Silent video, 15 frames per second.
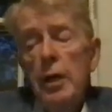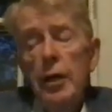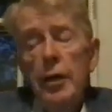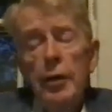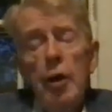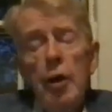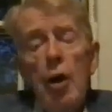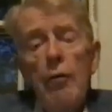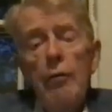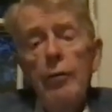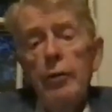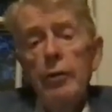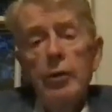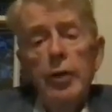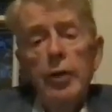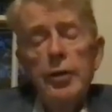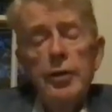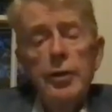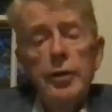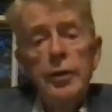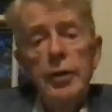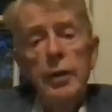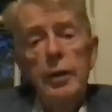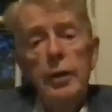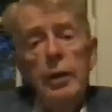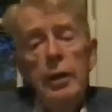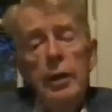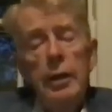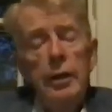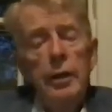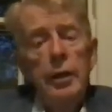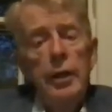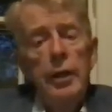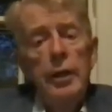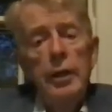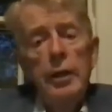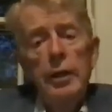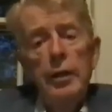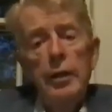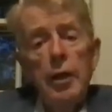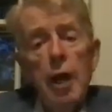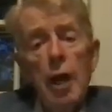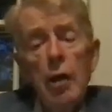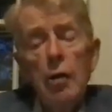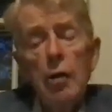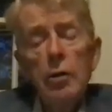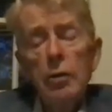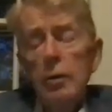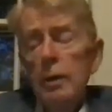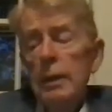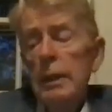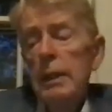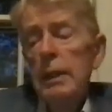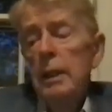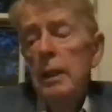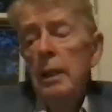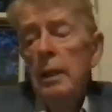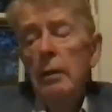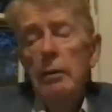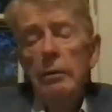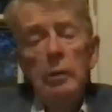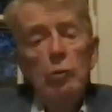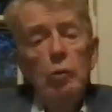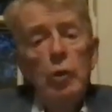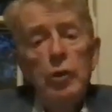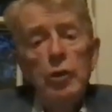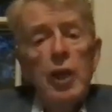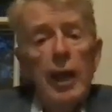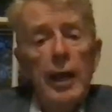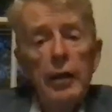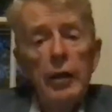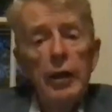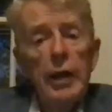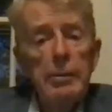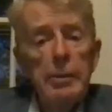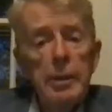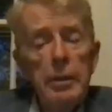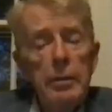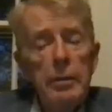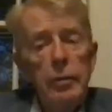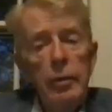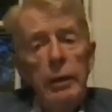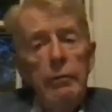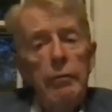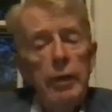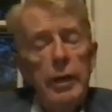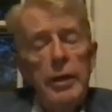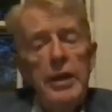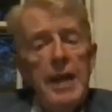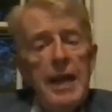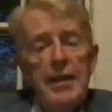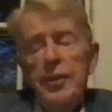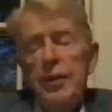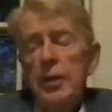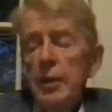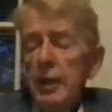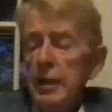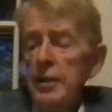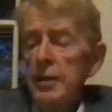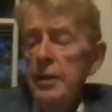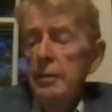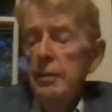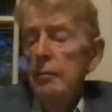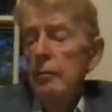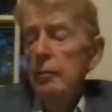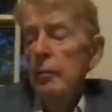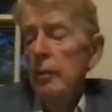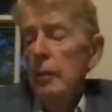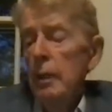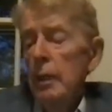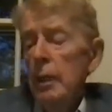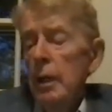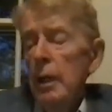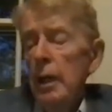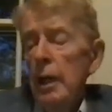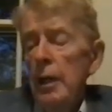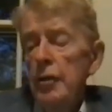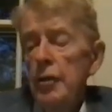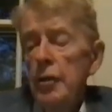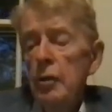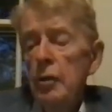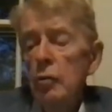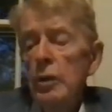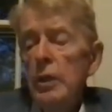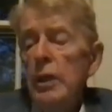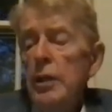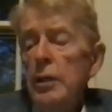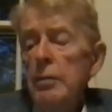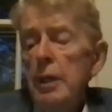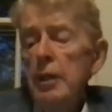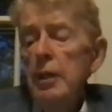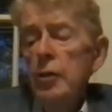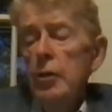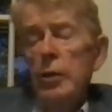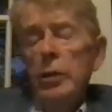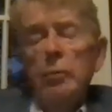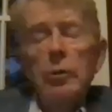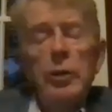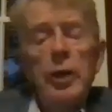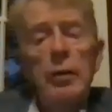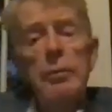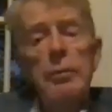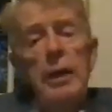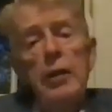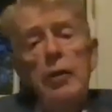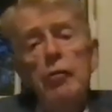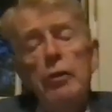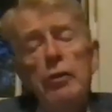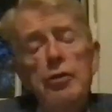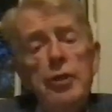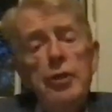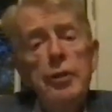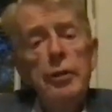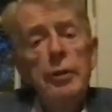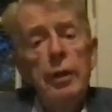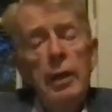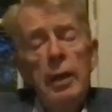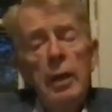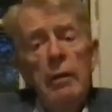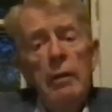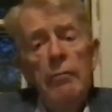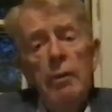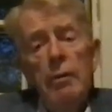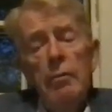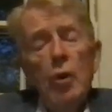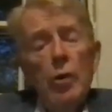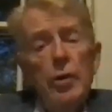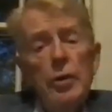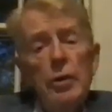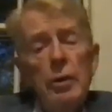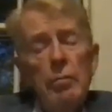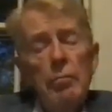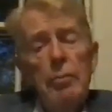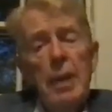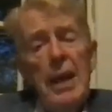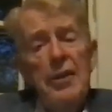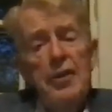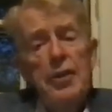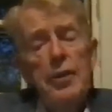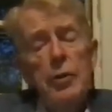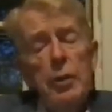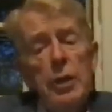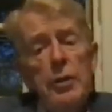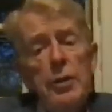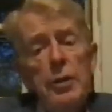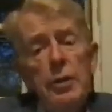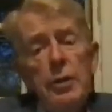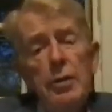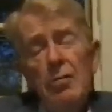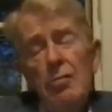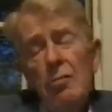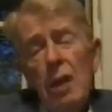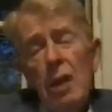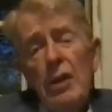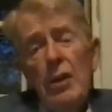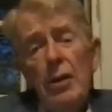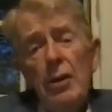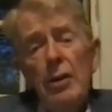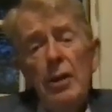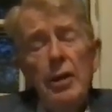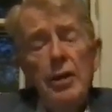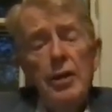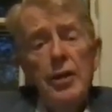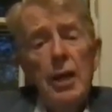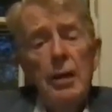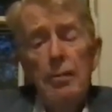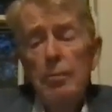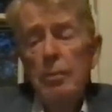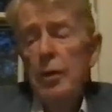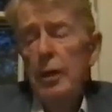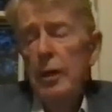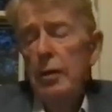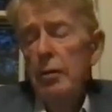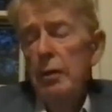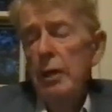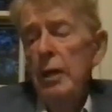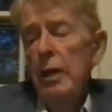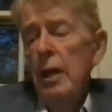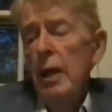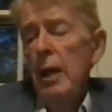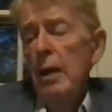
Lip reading: under awful conditions in the Congo, with child labor, doing really nasty things. And so we need to make sure that we're not making a transition from one bad situation to another that is not particularly